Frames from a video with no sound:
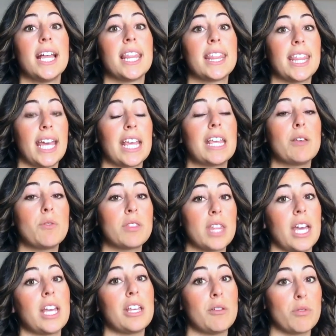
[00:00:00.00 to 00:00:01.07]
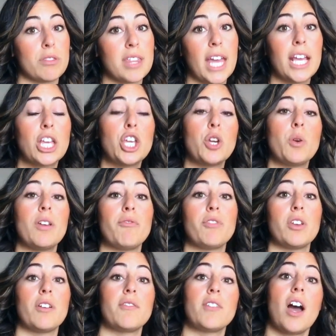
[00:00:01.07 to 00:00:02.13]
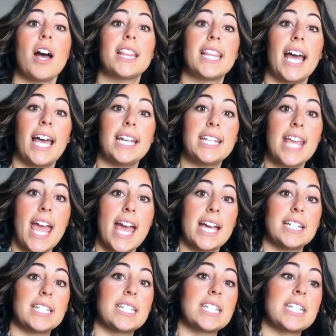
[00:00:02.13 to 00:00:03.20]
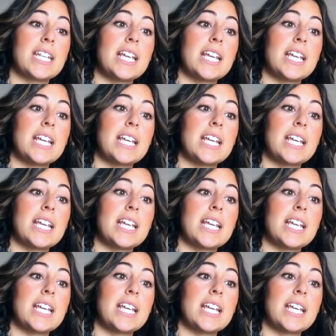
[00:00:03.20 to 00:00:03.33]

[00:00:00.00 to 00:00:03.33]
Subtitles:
Thank you, thank you, thank you. If you have not done yet,